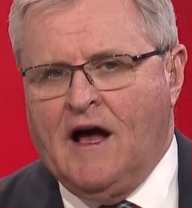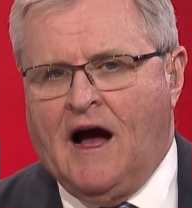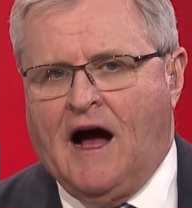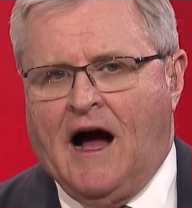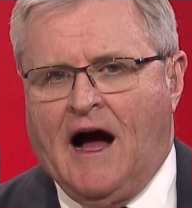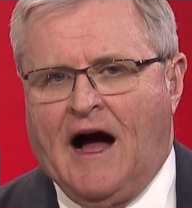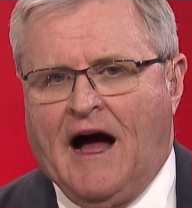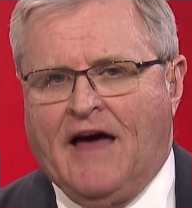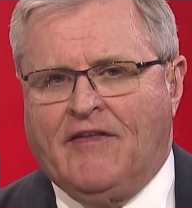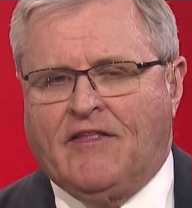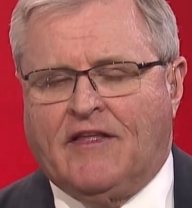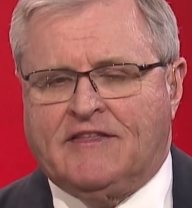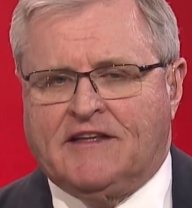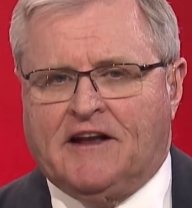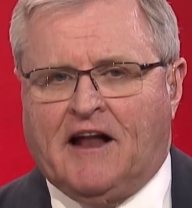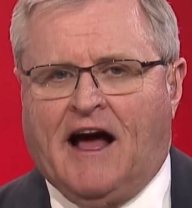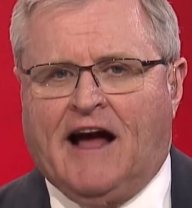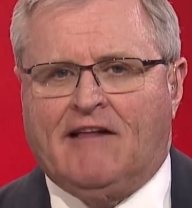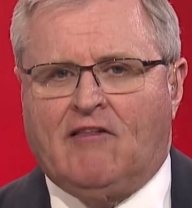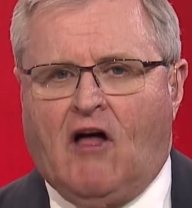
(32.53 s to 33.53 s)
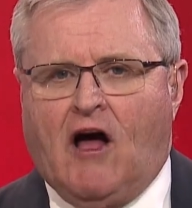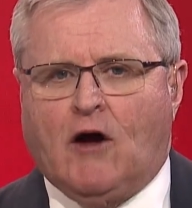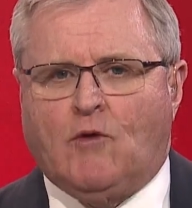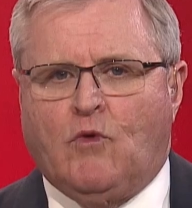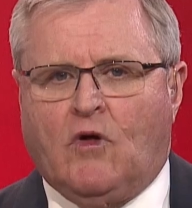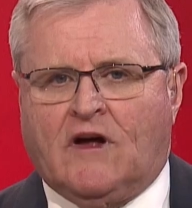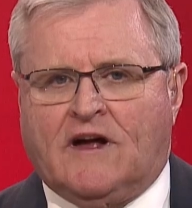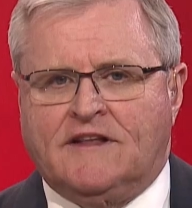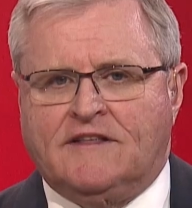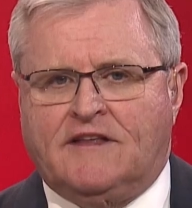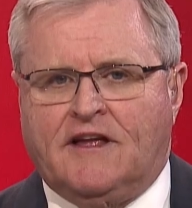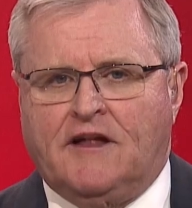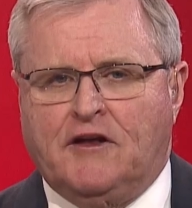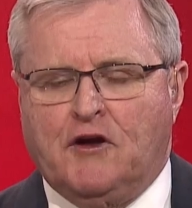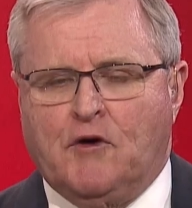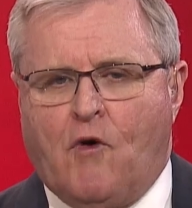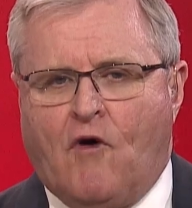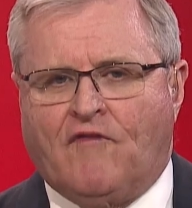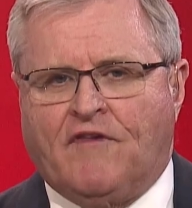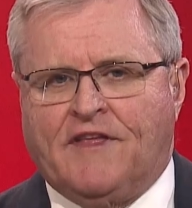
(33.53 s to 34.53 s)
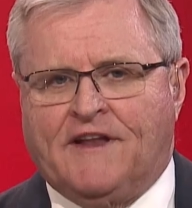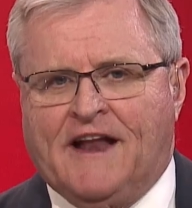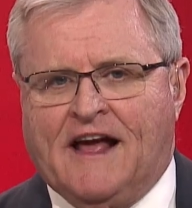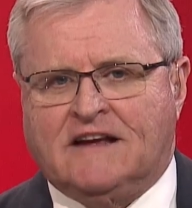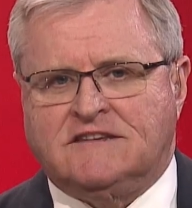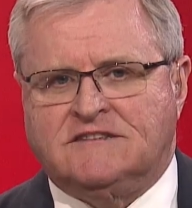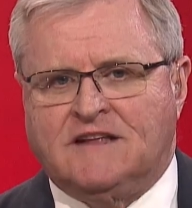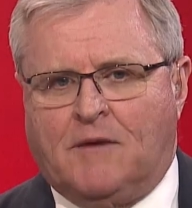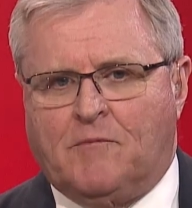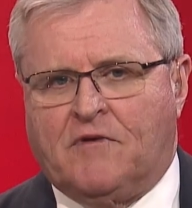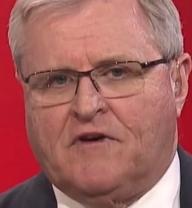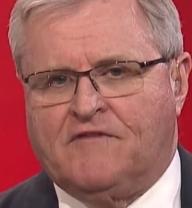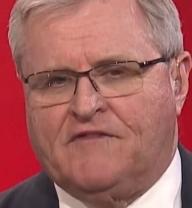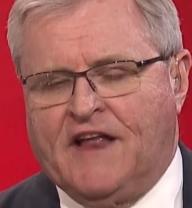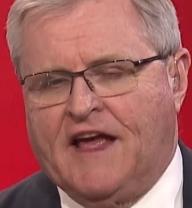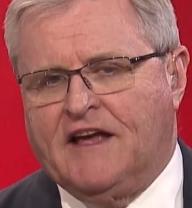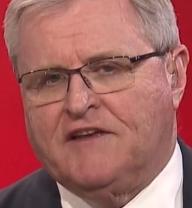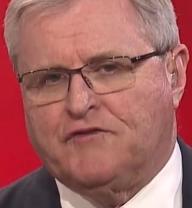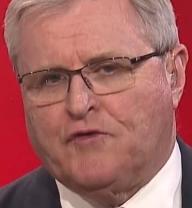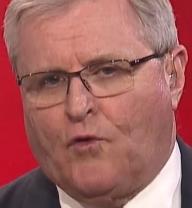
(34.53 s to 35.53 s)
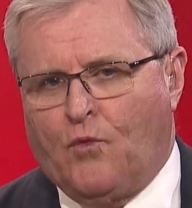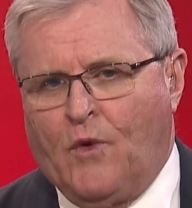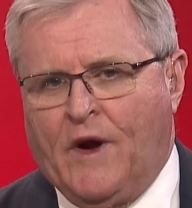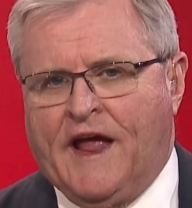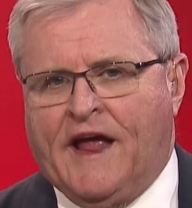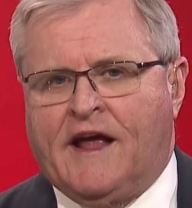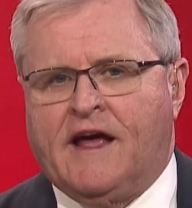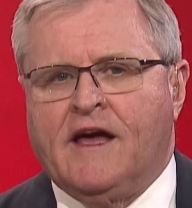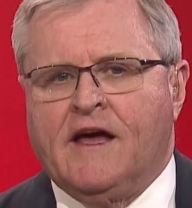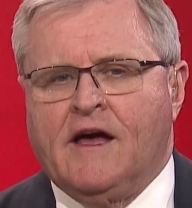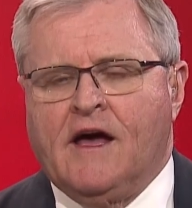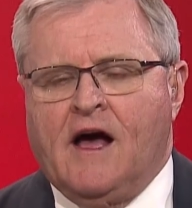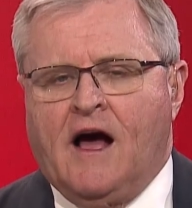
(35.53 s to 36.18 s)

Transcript: and that the dialogue will continue over the next number of days or week